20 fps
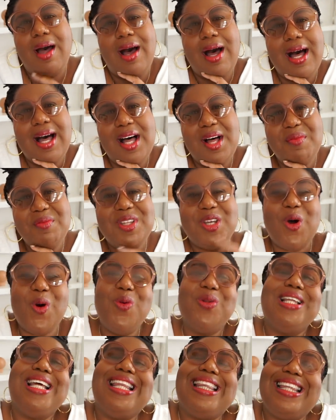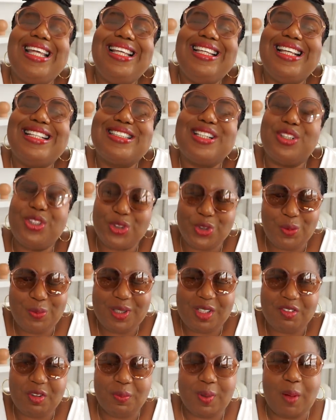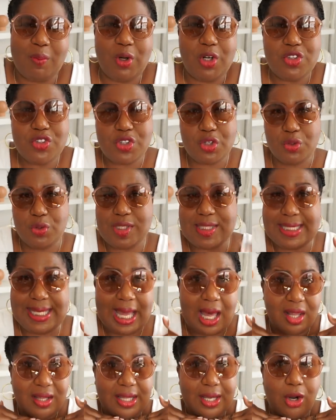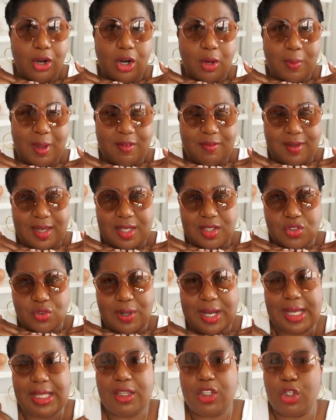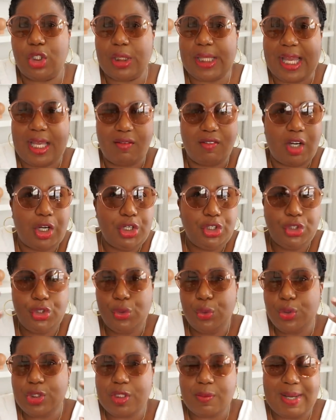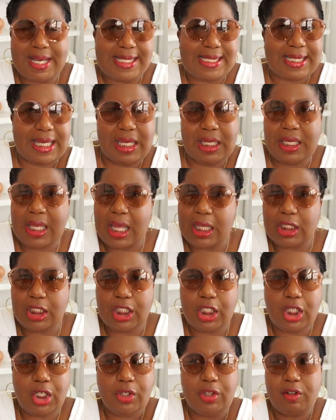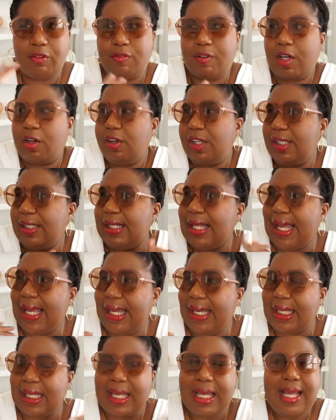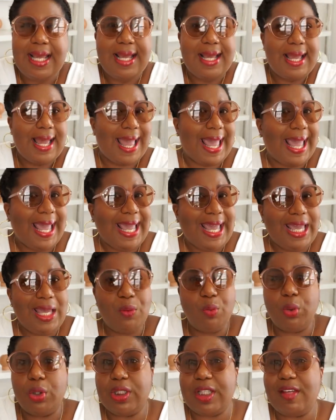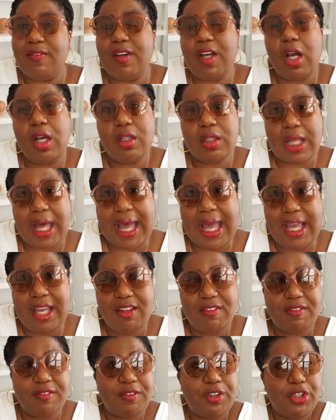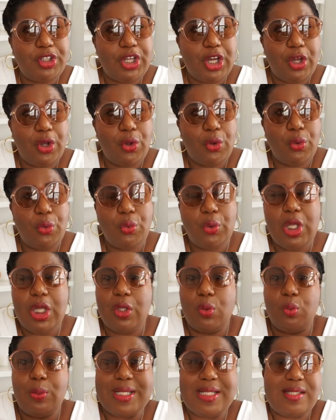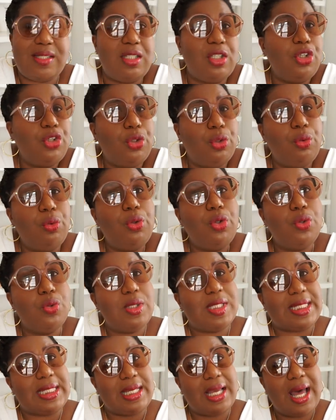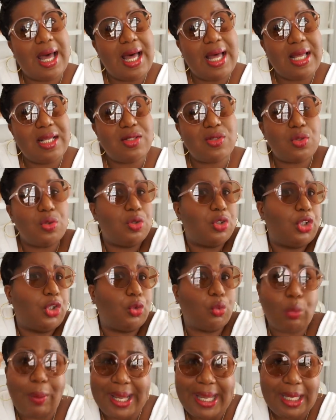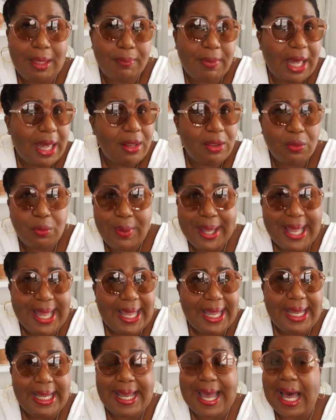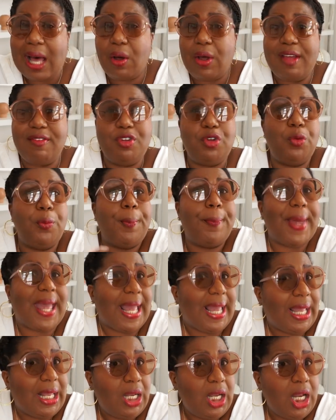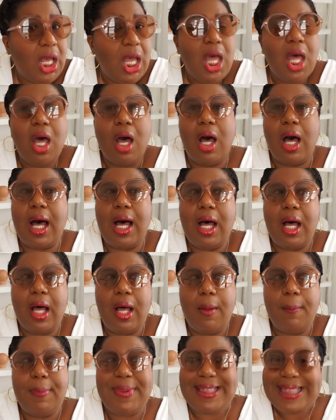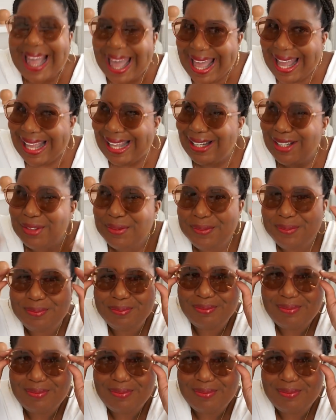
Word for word: Um, the only thing that's a little bit of a bummer, so you see how they are on my face, right? They're like very new to my skin color. They're very like, hey, we're living our life, you know, we see you, you see us, you look great, by the way. How have you been? Um, then